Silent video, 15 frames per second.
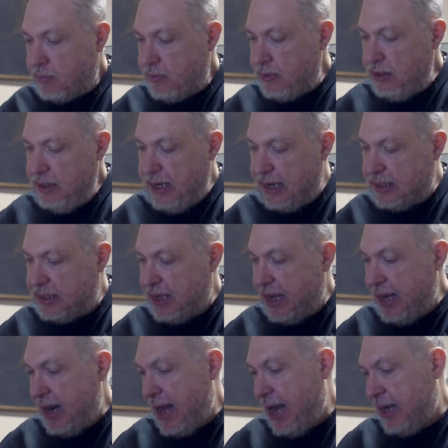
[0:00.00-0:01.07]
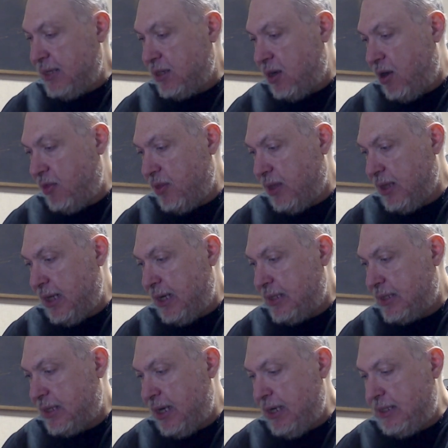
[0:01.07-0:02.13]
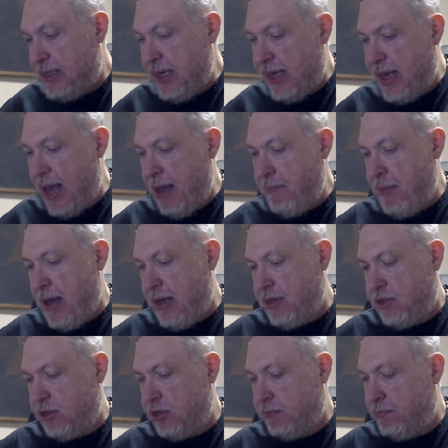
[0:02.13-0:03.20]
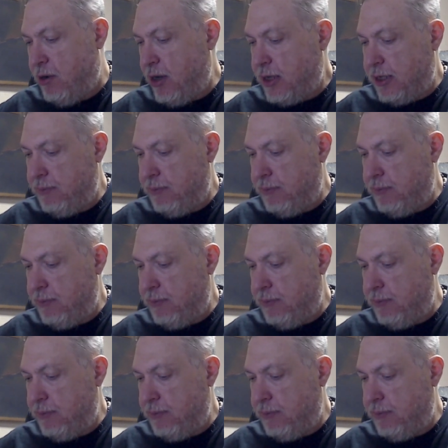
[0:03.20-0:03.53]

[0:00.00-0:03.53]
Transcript: Next thing it has on the list is the Game Master's book.